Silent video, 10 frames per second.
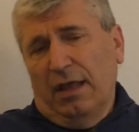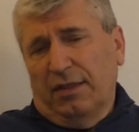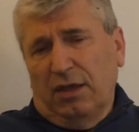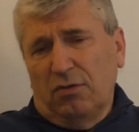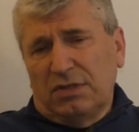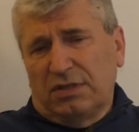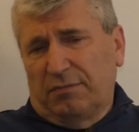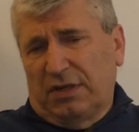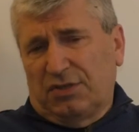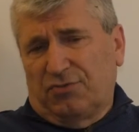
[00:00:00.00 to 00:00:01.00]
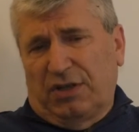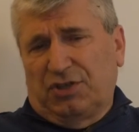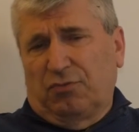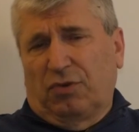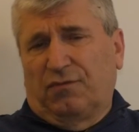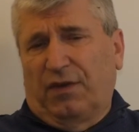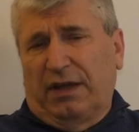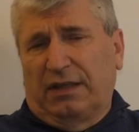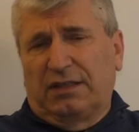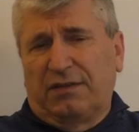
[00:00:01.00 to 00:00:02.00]
The US administration would
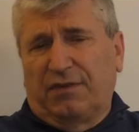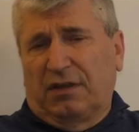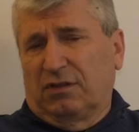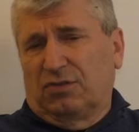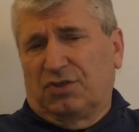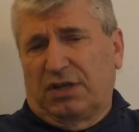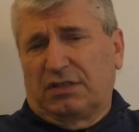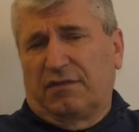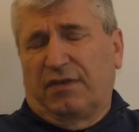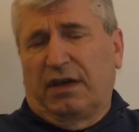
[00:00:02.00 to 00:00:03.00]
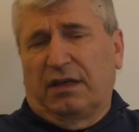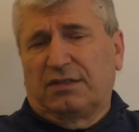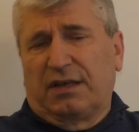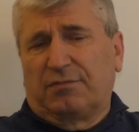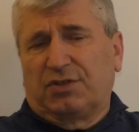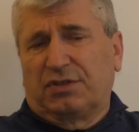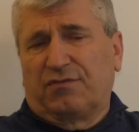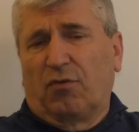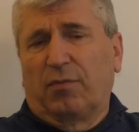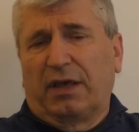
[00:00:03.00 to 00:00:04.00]
find it difficult to justify exemptions
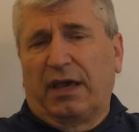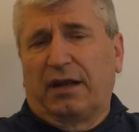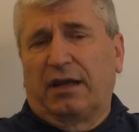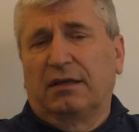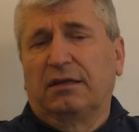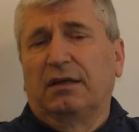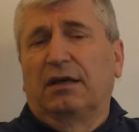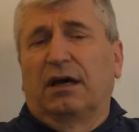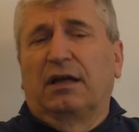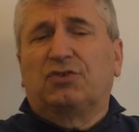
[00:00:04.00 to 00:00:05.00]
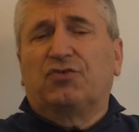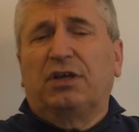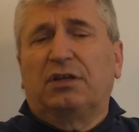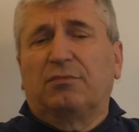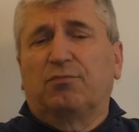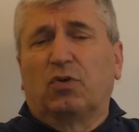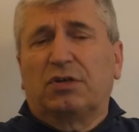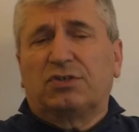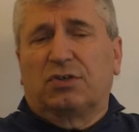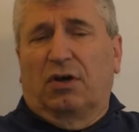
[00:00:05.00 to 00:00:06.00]
for Bulgaria and treat
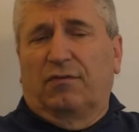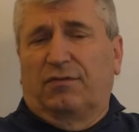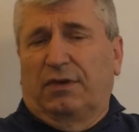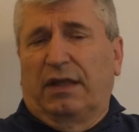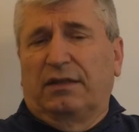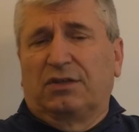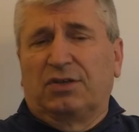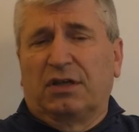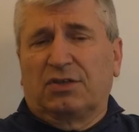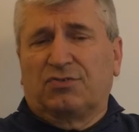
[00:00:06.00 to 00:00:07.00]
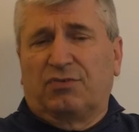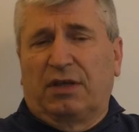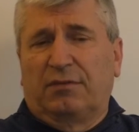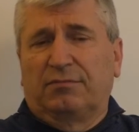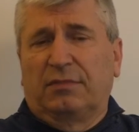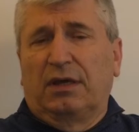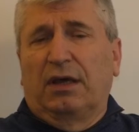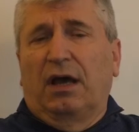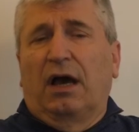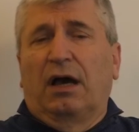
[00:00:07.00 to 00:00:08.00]
Borisov and the Turk stream
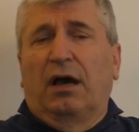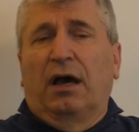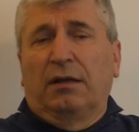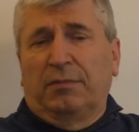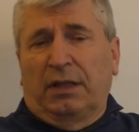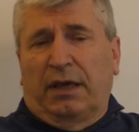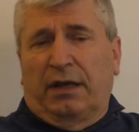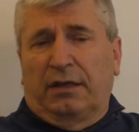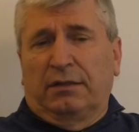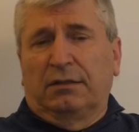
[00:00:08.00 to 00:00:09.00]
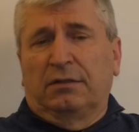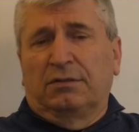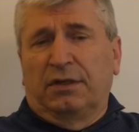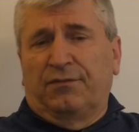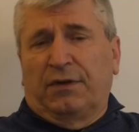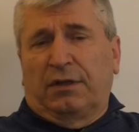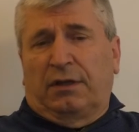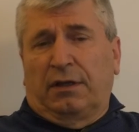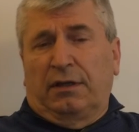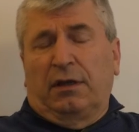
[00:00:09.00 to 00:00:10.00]
and Bulgaria
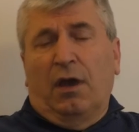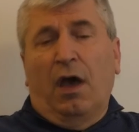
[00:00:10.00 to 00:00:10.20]
differently